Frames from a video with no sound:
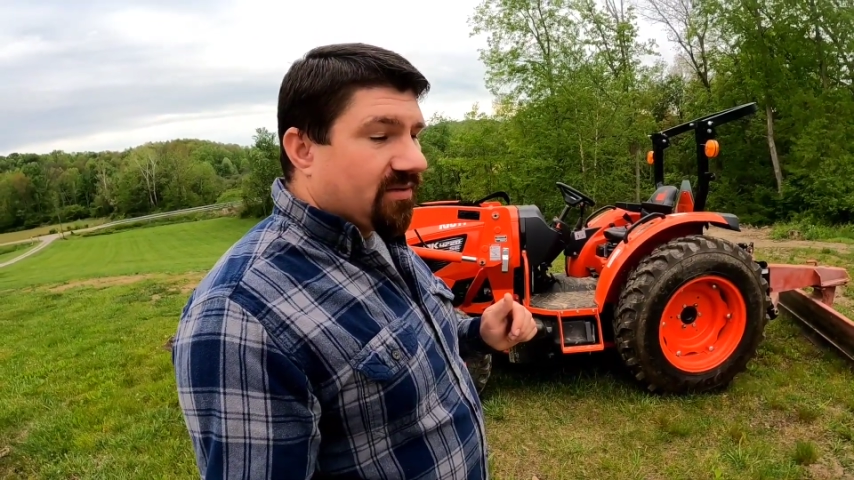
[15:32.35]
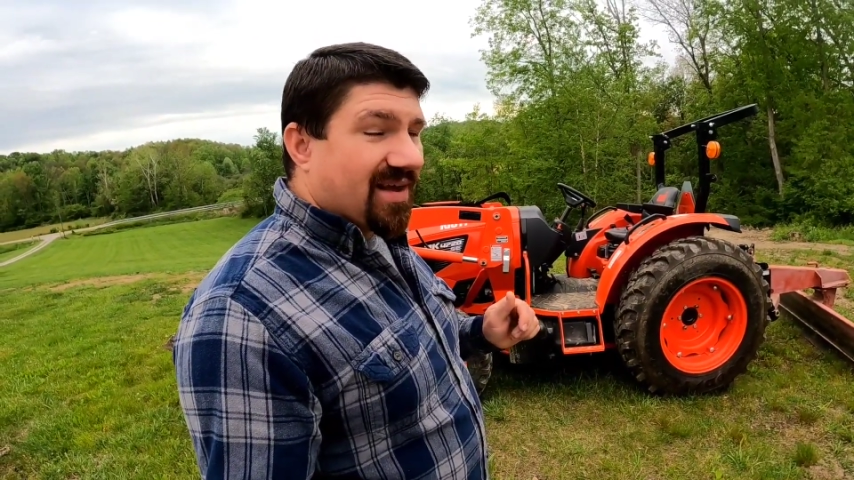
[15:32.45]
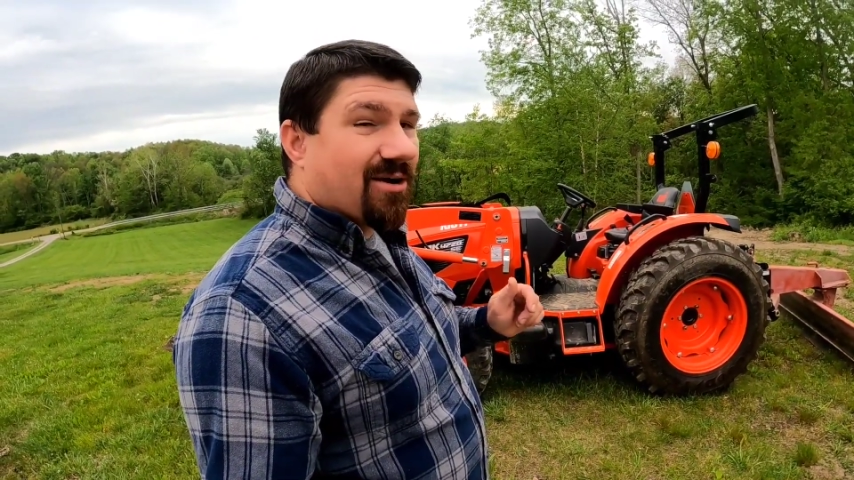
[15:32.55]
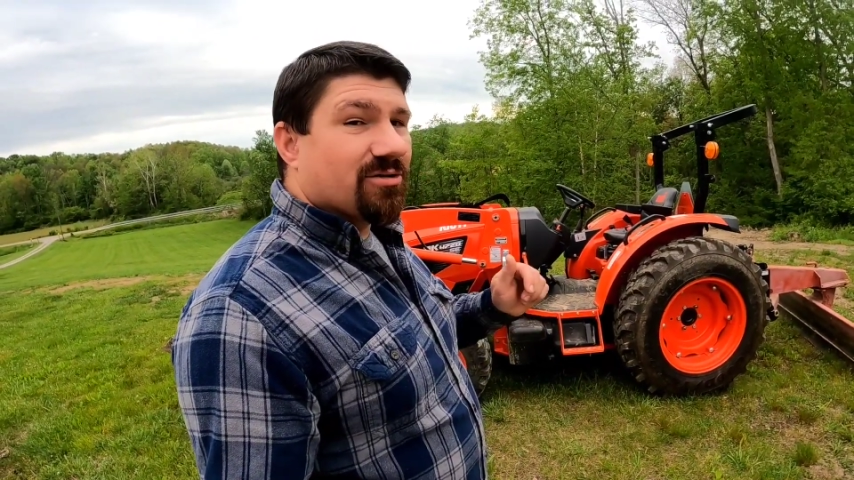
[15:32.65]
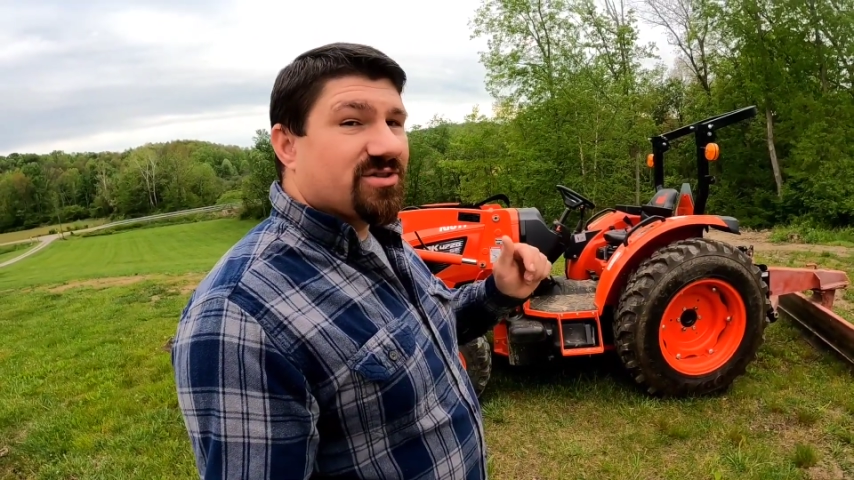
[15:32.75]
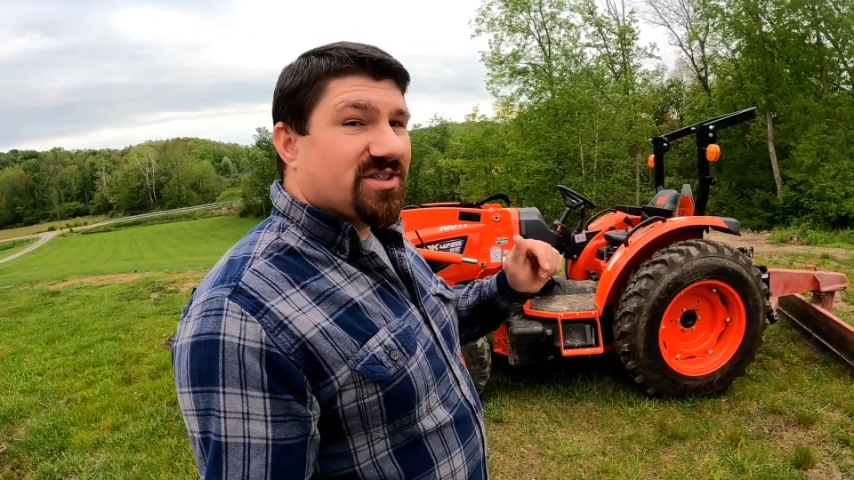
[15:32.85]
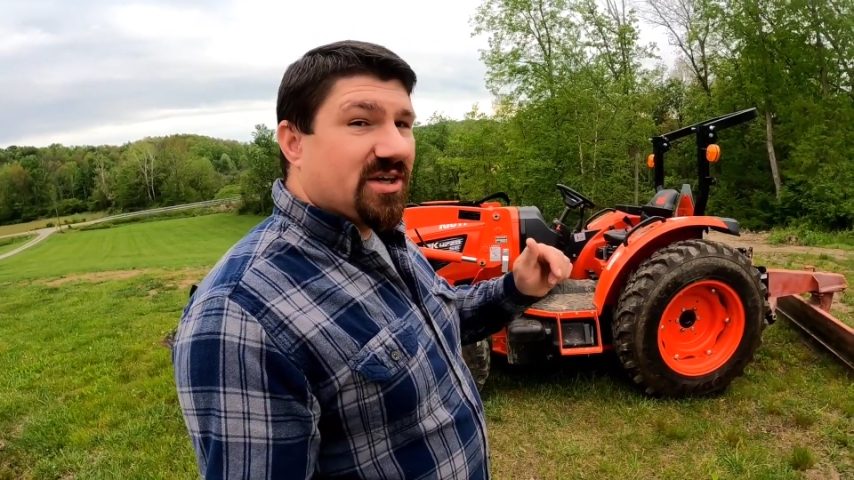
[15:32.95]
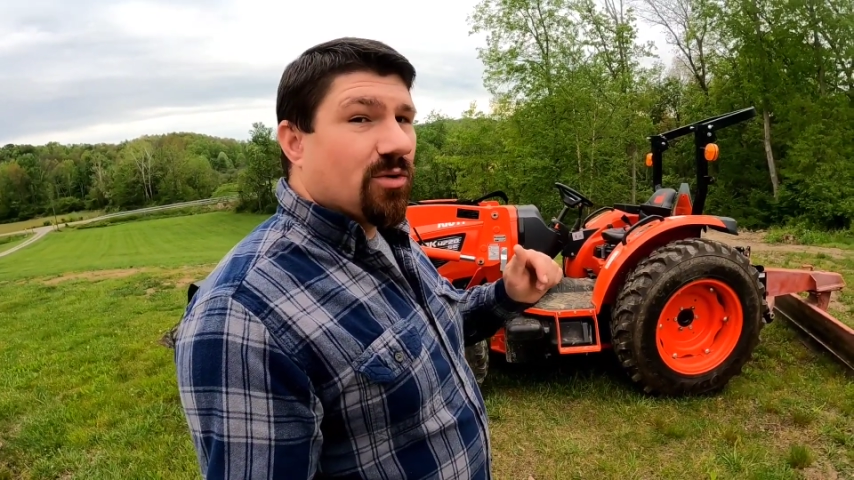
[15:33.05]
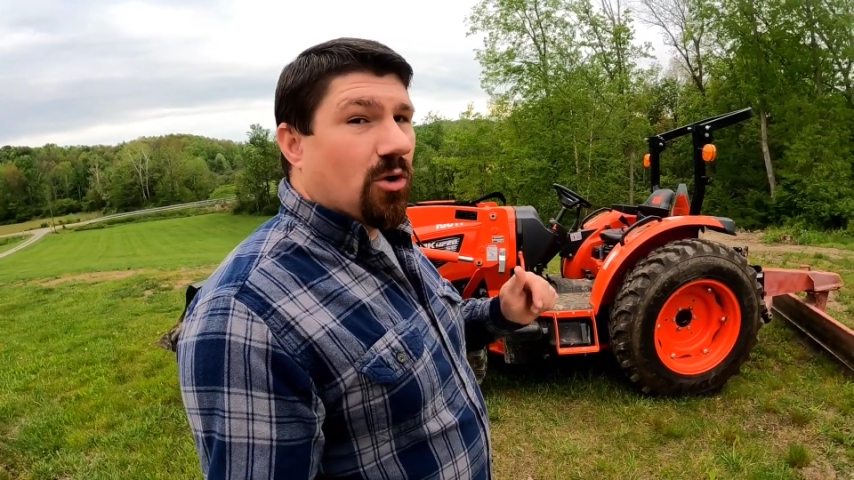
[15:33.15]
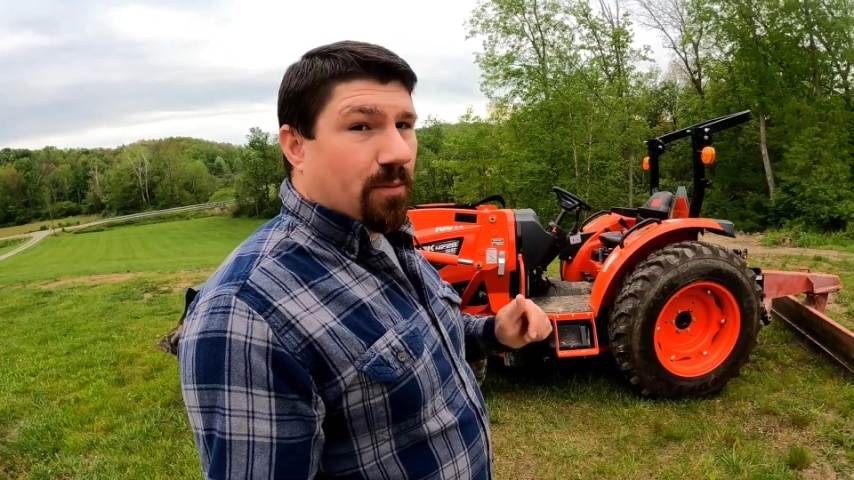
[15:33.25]
They are
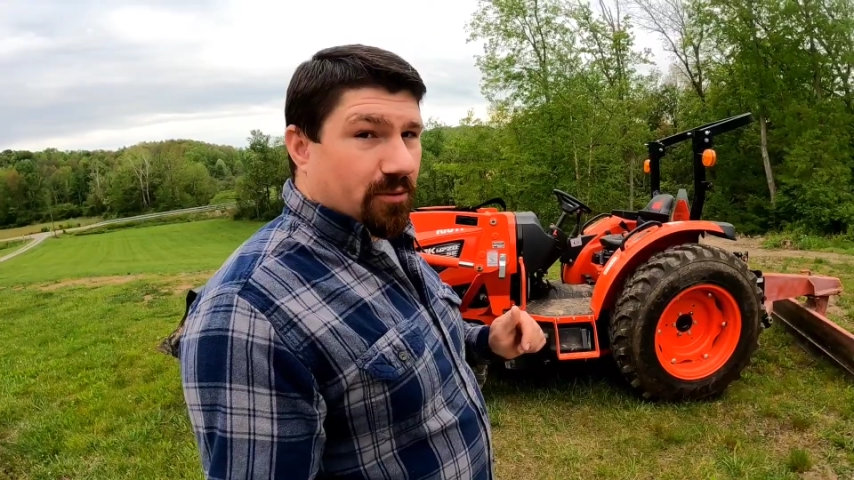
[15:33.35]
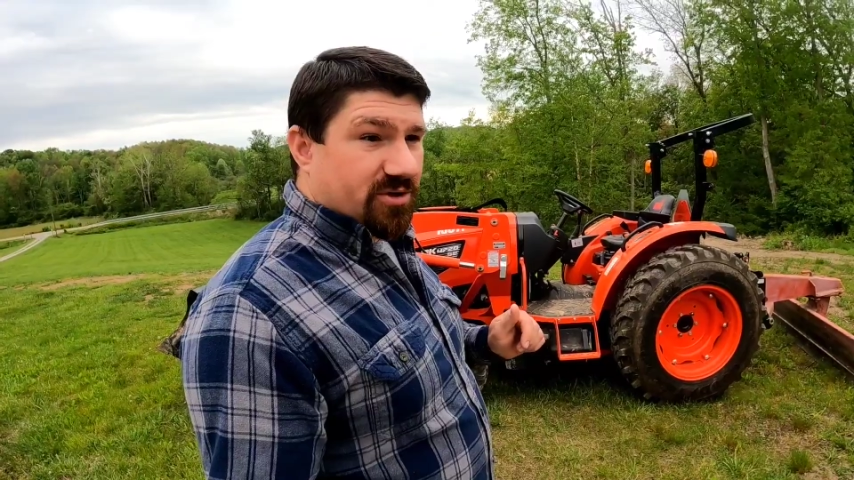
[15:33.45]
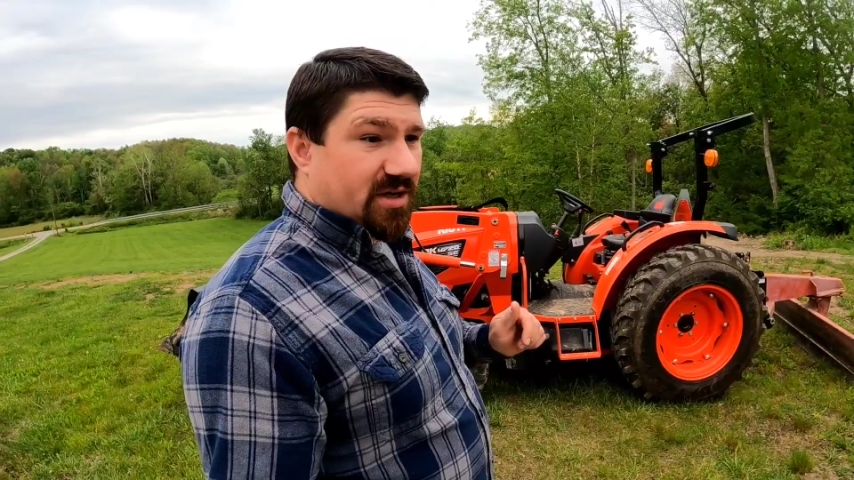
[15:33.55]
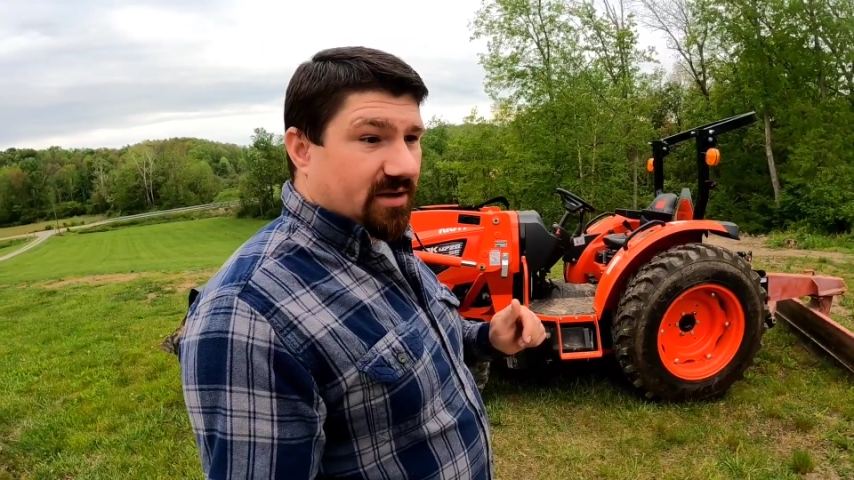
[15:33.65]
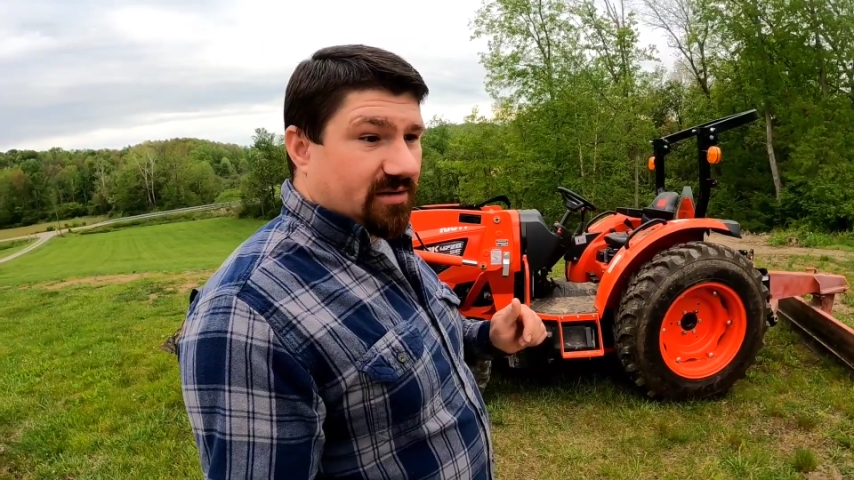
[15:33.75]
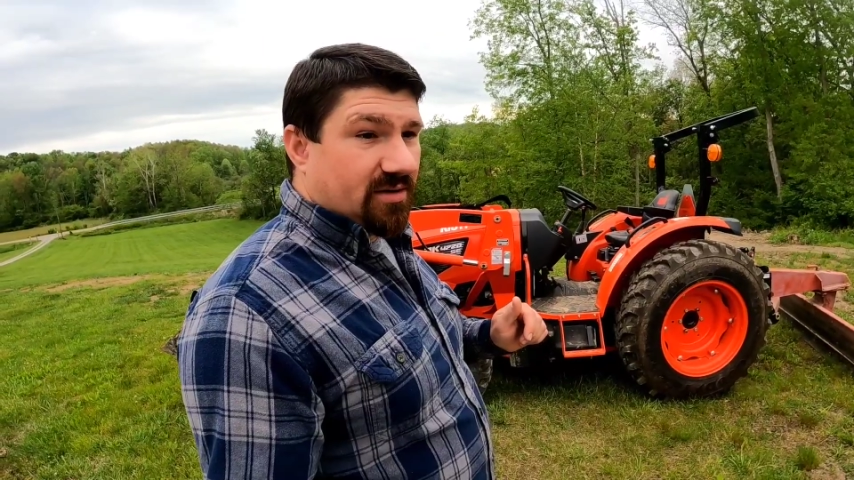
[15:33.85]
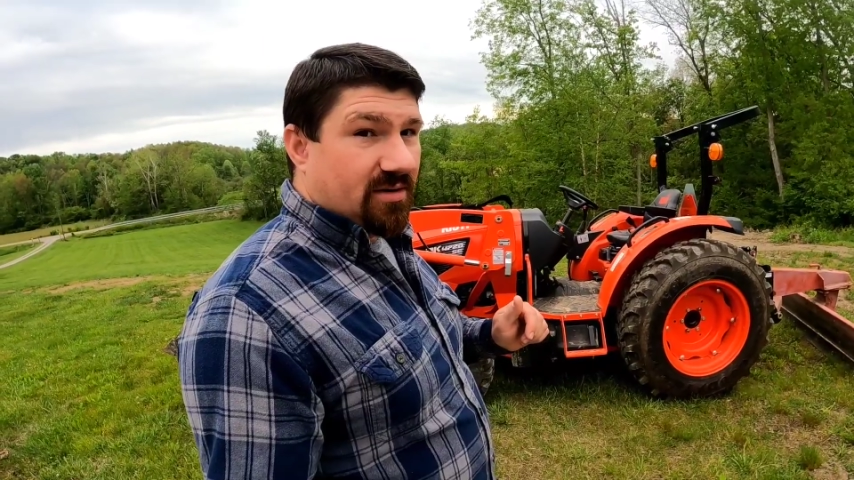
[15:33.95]
0%.